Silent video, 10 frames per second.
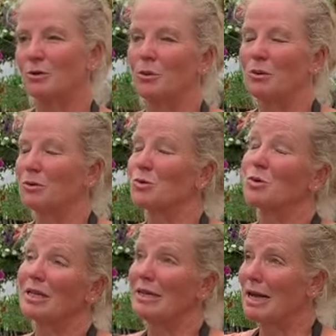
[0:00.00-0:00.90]
when it was
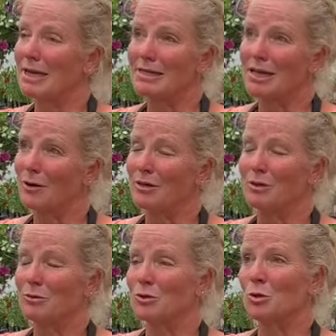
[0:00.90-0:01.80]
really nice out and
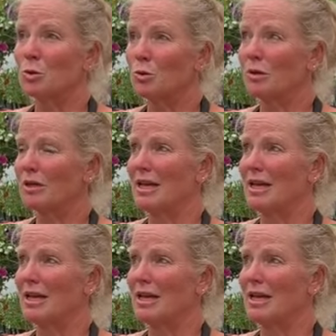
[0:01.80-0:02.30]
it was cool